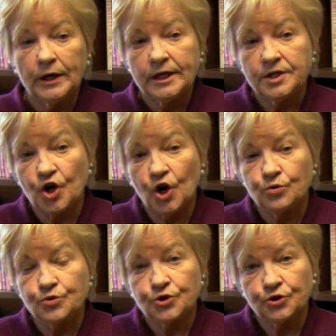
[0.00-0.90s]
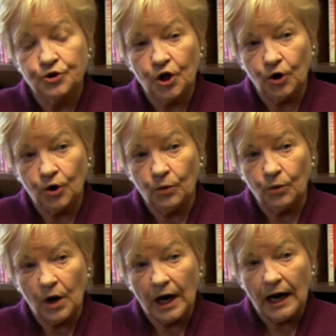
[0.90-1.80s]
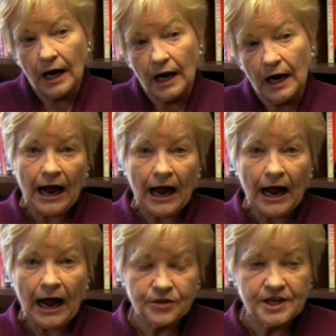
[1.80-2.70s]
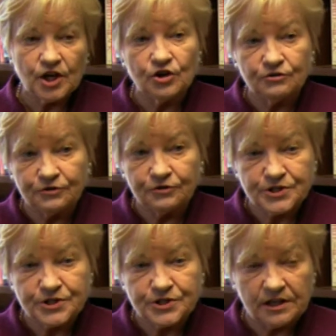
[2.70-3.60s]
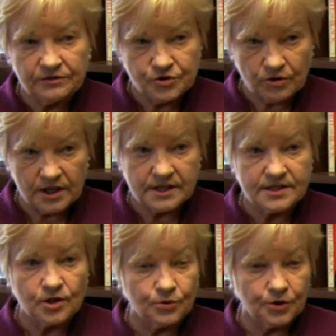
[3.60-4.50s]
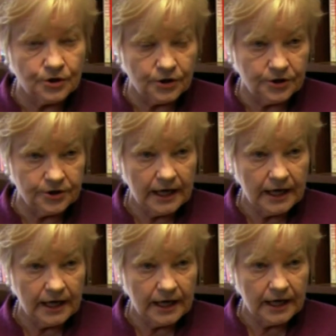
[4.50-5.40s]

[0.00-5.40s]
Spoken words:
We don't know how the overdose of drugs occurred.